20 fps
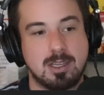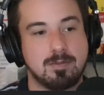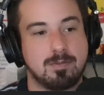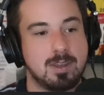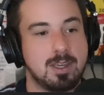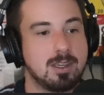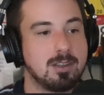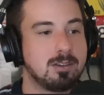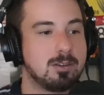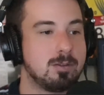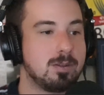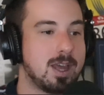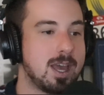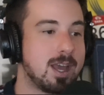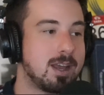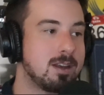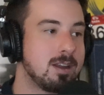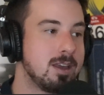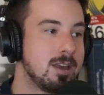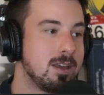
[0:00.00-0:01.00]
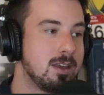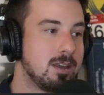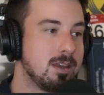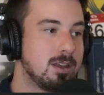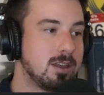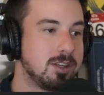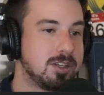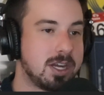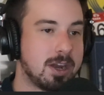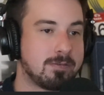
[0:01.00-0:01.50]
If he can do that,
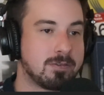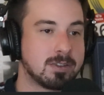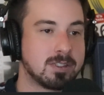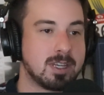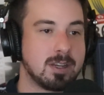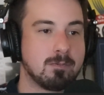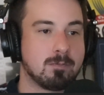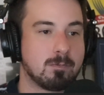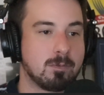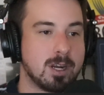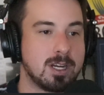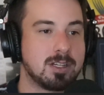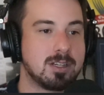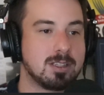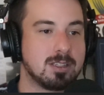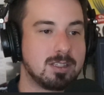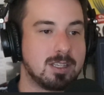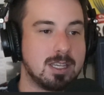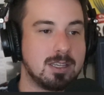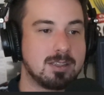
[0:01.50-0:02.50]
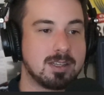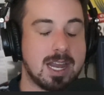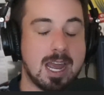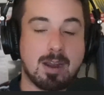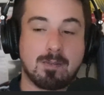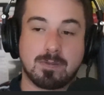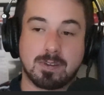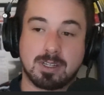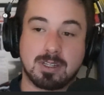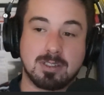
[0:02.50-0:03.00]
Jefferson can reach his season
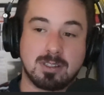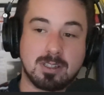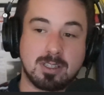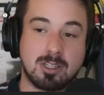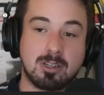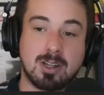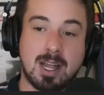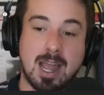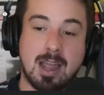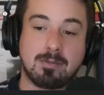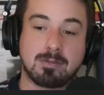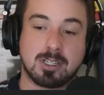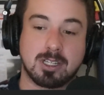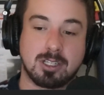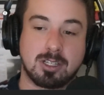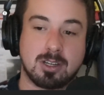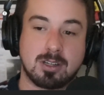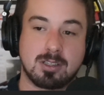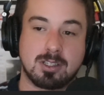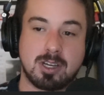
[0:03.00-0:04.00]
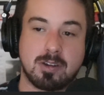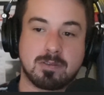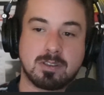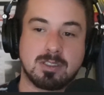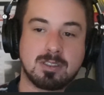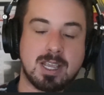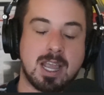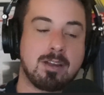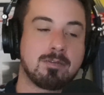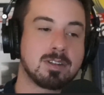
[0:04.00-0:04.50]
average, because he's still averaging, Justin
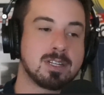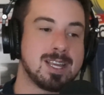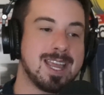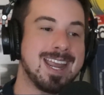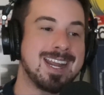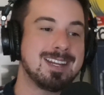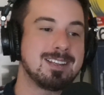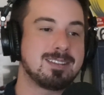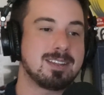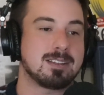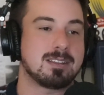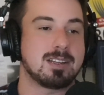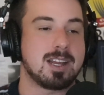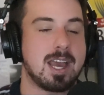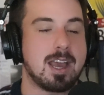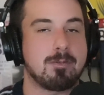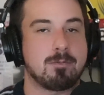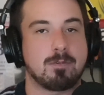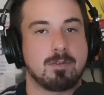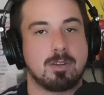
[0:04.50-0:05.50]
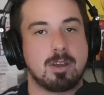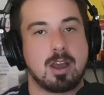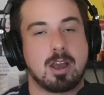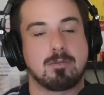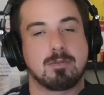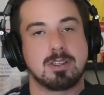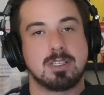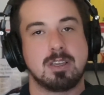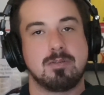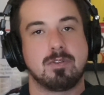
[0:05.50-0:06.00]
Jefferson's averaging 86.5
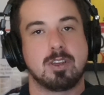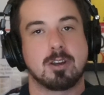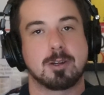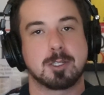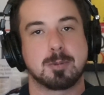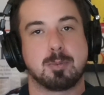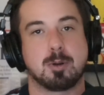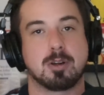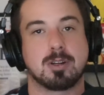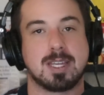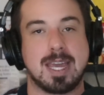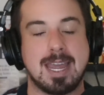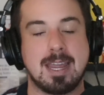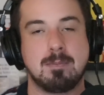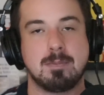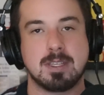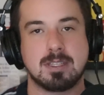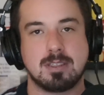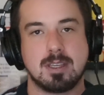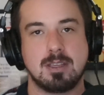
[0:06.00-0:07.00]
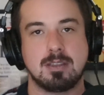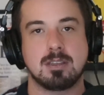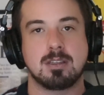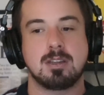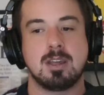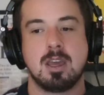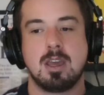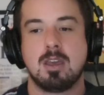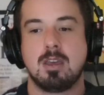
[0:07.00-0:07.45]
receiving yards per game this season,